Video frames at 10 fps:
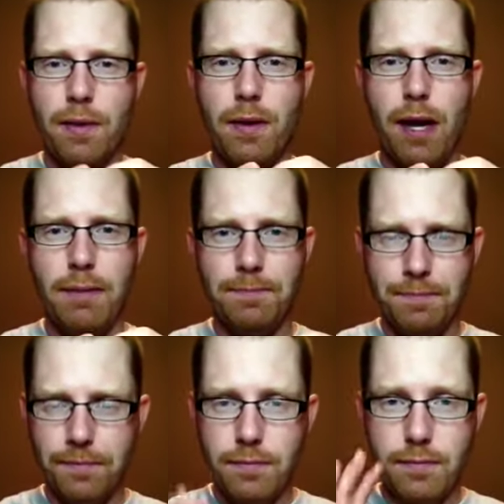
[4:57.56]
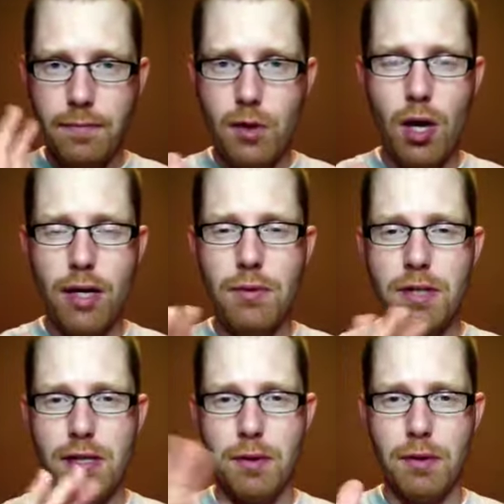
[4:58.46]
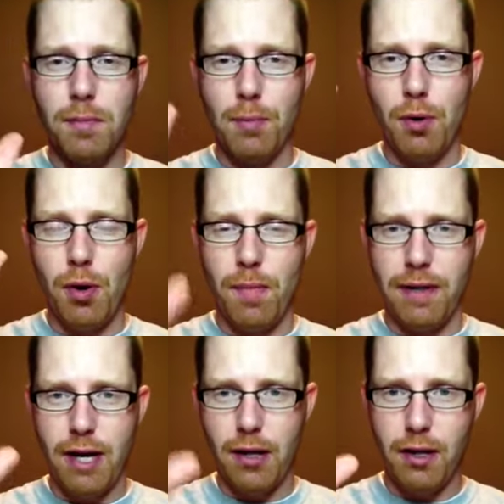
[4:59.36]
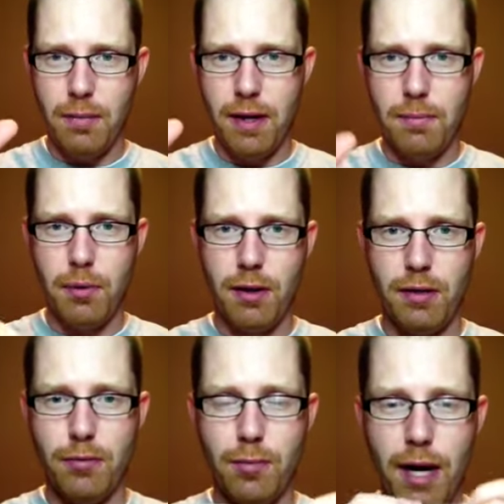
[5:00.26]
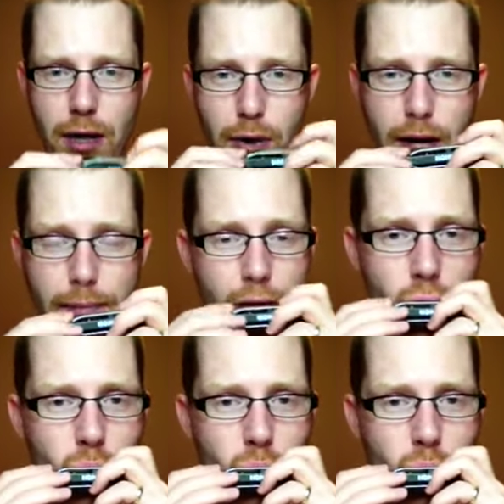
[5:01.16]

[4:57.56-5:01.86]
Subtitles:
Okay. All I do is I start with a bit low, I bend down a little bit, put a little vibrato on it.